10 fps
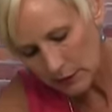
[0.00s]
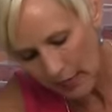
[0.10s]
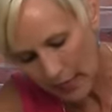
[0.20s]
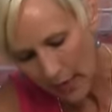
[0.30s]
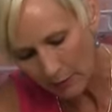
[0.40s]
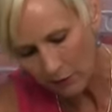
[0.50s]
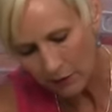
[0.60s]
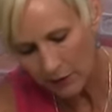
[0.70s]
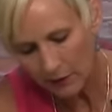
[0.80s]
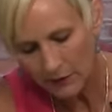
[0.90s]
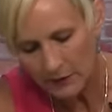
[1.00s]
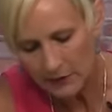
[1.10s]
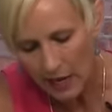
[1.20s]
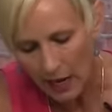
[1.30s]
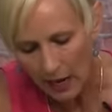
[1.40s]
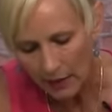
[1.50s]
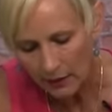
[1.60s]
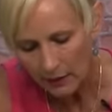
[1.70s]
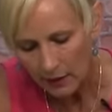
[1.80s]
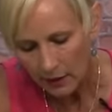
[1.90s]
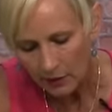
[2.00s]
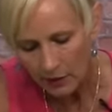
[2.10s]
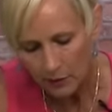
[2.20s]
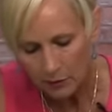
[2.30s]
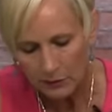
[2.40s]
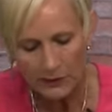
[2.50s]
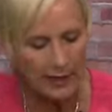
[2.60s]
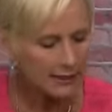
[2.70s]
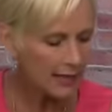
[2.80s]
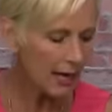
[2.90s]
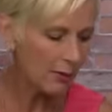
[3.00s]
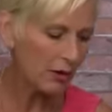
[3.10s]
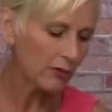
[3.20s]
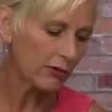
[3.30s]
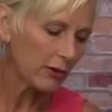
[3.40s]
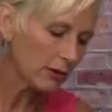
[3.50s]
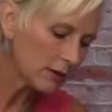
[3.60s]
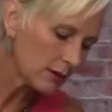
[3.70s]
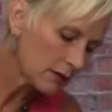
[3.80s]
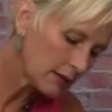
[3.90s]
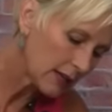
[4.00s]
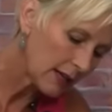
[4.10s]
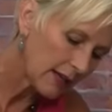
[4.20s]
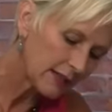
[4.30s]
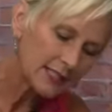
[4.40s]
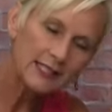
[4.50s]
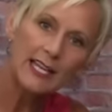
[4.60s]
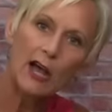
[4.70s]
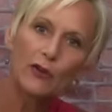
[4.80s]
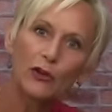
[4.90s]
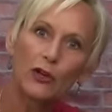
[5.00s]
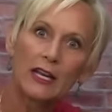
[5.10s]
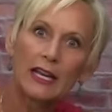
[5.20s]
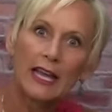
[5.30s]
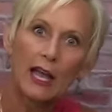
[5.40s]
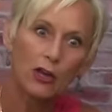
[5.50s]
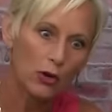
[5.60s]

tab over here on the side. You're gonna move that tab over. This is how you're gonna get